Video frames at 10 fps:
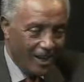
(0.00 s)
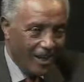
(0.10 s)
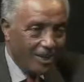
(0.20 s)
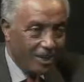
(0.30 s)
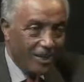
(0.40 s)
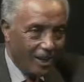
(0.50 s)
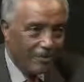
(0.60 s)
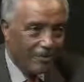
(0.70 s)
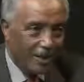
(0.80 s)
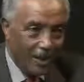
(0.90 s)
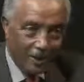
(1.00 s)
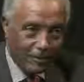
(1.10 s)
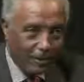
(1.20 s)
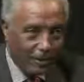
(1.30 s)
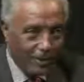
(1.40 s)
I didn't have a lot of
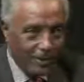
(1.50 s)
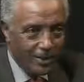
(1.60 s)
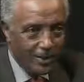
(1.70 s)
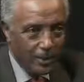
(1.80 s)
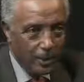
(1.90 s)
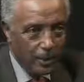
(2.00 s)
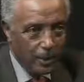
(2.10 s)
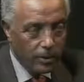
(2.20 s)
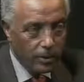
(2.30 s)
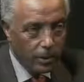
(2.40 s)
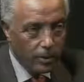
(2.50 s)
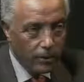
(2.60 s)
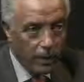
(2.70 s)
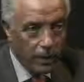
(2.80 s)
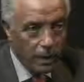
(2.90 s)
knowledge about
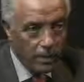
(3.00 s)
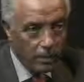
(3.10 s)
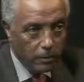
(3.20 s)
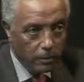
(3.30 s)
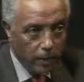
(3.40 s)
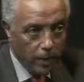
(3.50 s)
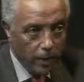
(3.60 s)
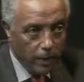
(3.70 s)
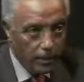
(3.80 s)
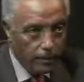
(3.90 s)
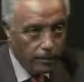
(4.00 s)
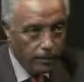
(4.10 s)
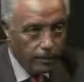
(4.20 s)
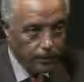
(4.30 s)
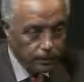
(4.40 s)
federalism before I
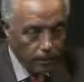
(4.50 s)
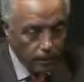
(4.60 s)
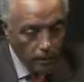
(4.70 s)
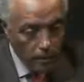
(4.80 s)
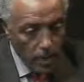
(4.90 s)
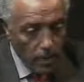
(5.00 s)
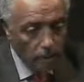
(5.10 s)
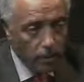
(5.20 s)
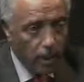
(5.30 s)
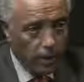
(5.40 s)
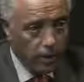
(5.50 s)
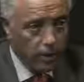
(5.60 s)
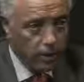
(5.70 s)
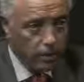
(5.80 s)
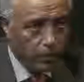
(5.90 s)
start
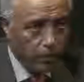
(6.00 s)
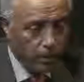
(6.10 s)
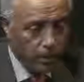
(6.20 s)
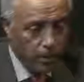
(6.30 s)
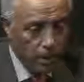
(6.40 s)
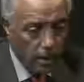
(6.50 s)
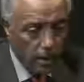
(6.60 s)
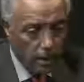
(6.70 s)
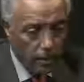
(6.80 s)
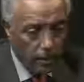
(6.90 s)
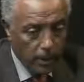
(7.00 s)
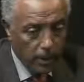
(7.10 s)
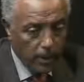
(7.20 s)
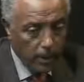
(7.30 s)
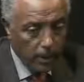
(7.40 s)
this process, but
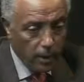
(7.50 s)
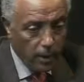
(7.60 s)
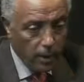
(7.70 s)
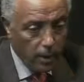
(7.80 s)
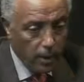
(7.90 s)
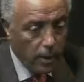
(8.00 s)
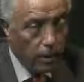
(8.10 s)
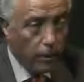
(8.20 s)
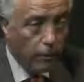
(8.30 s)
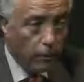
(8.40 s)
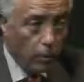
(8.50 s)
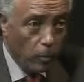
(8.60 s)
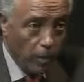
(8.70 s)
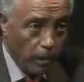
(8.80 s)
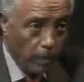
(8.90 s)
I think learning from
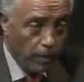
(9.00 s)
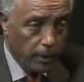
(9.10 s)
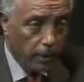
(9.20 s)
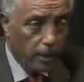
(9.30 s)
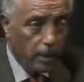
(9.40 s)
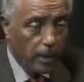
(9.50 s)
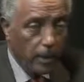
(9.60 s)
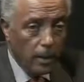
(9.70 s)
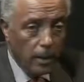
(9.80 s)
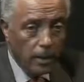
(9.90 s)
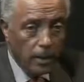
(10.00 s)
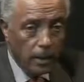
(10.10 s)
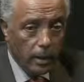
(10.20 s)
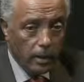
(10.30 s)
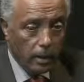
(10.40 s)
what happened and
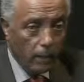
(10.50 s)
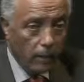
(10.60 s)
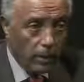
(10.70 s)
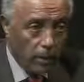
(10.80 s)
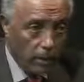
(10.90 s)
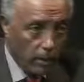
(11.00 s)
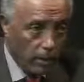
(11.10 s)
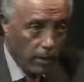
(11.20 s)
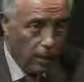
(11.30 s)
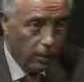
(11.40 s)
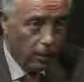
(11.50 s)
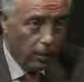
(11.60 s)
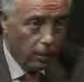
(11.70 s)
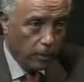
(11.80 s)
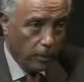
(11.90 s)
traveling all around
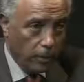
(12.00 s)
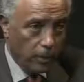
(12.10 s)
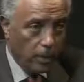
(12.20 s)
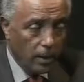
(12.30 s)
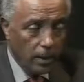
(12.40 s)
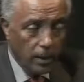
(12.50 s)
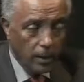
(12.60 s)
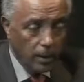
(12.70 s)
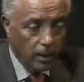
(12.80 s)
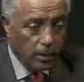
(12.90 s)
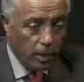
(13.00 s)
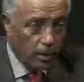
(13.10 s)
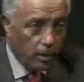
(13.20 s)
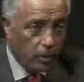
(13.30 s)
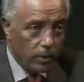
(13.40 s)
Ethiopia and
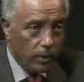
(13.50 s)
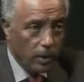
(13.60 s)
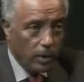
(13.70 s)
discussing with